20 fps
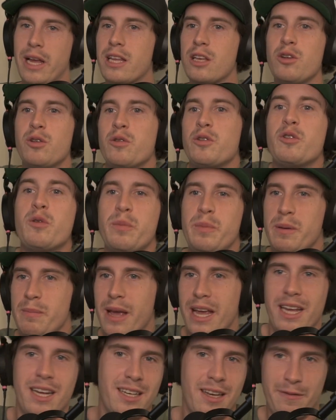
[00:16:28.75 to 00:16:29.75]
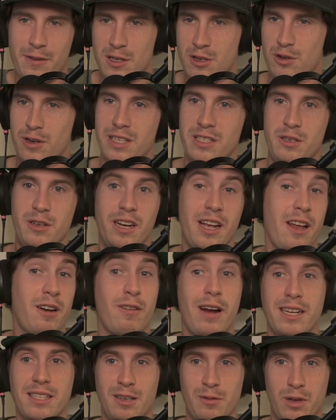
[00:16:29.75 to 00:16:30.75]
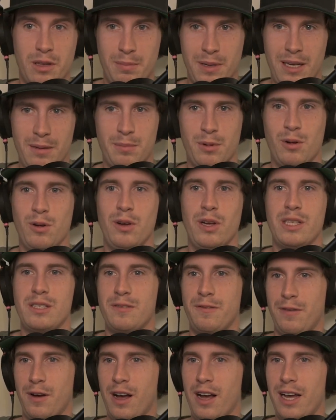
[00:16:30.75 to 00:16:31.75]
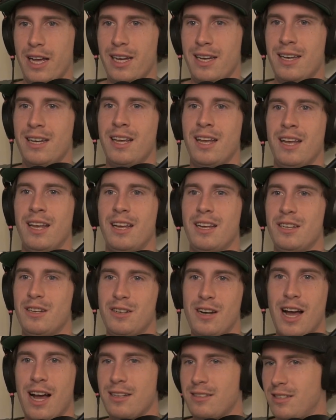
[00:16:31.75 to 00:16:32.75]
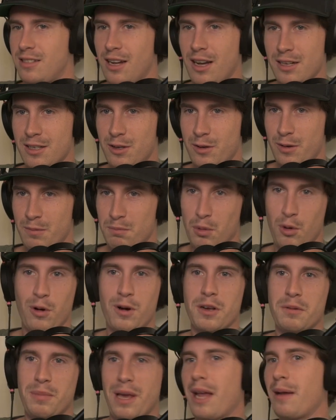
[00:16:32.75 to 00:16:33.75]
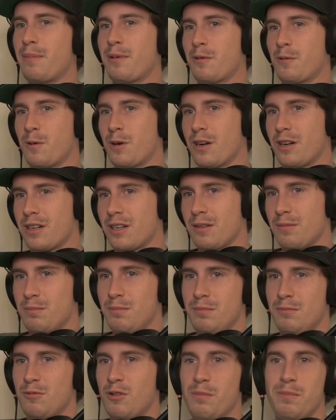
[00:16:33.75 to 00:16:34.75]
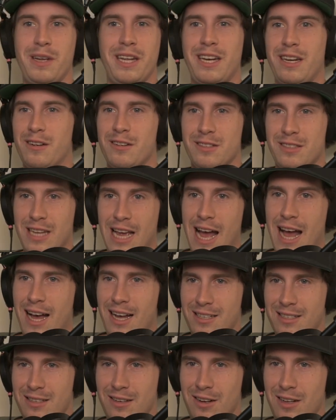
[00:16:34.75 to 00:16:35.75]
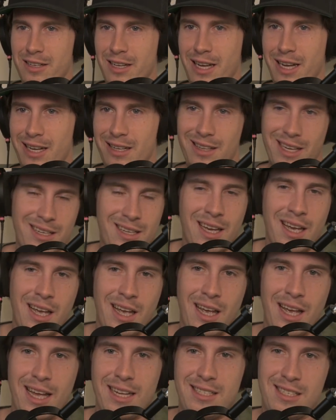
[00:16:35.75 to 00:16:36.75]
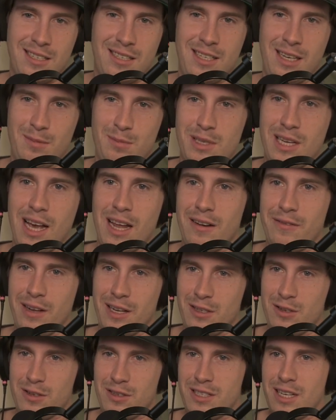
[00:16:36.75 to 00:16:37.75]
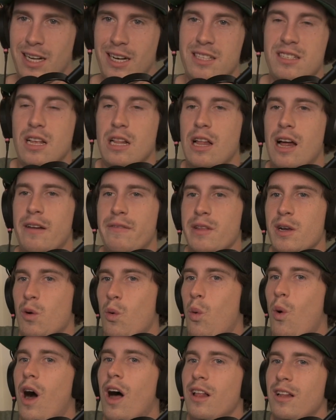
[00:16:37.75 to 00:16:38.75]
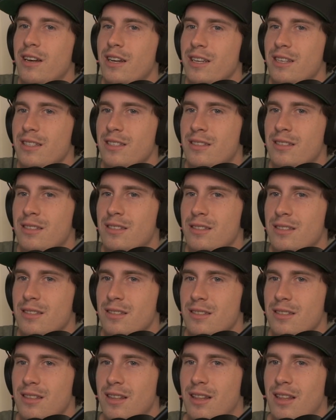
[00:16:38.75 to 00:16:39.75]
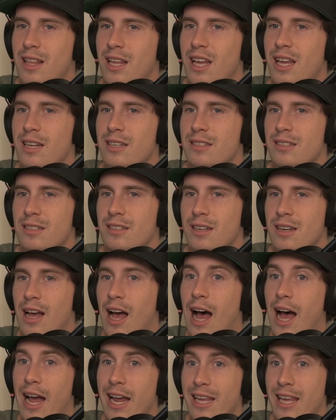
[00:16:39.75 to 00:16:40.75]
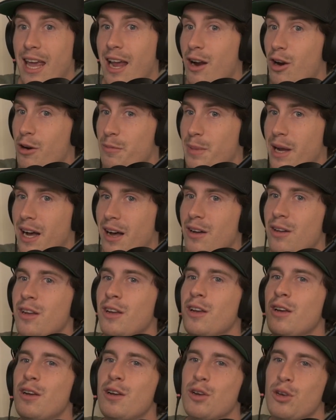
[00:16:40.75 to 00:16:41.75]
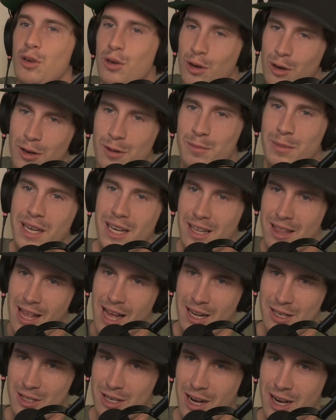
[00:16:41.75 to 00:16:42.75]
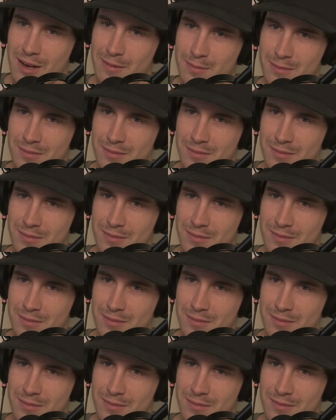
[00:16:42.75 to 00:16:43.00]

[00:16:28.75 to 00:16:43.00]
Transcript: you would be making different drinks, you'd interacting with people. It's fun. You're not stuck doing boring paperwork, remedial task all day. Like, it just seems kind of interesting. And it's a lot of the qualities that I care about could be in that job.